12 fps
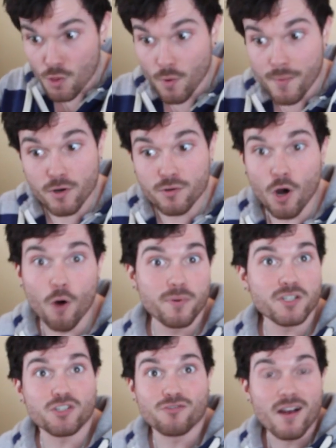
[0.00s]
the way we cope
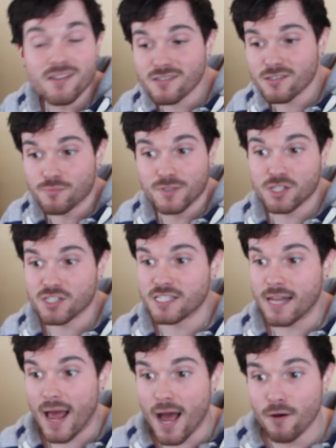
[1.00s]
with stress is we just
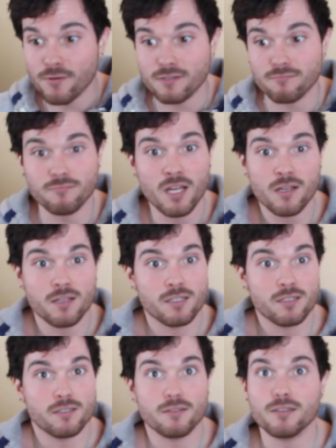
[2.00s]
sit down and,
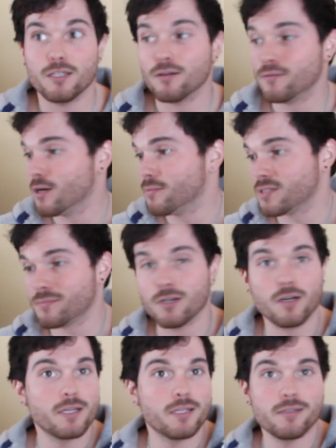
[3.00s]
you know, we open some
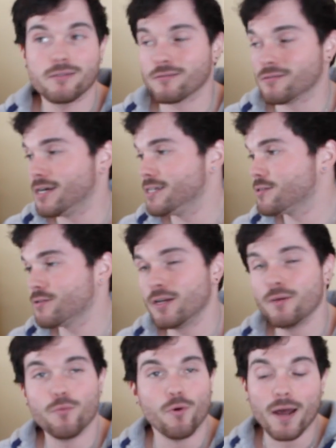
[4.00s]
cookies or ice
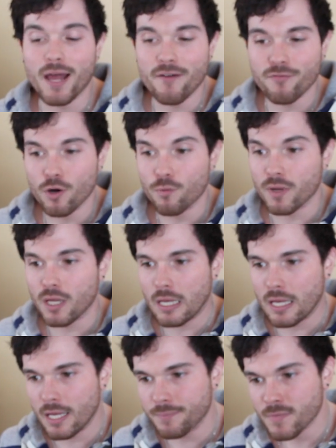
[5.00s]
cream, whatever, and we
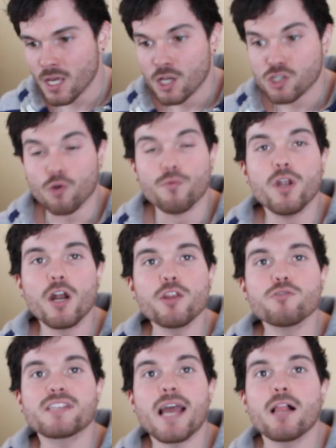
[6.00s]
eat. So none
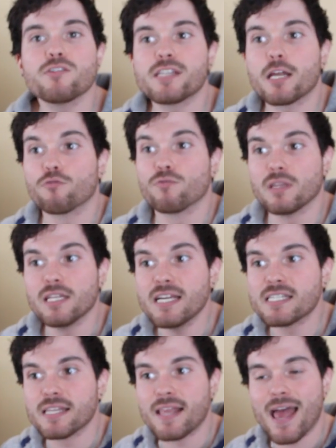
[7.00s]
of those calories that are
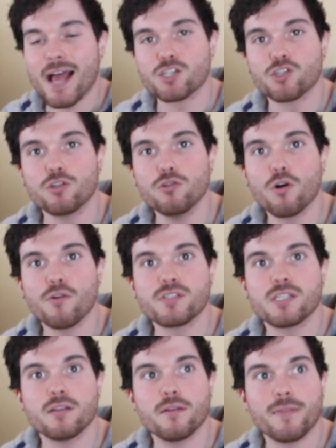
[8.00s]
released and that extra
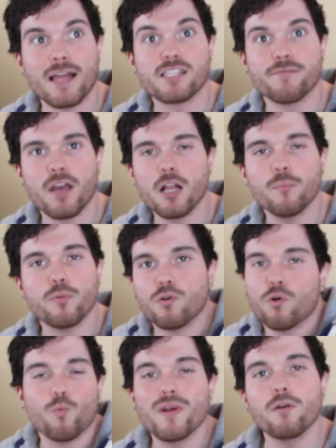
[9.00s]
glucose that's
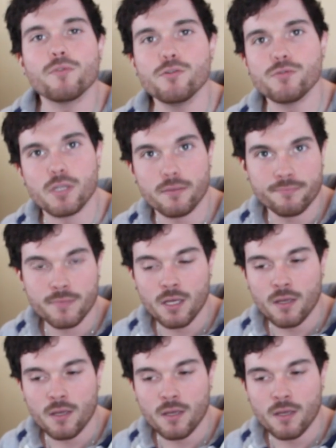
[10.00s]
available, we don't use it.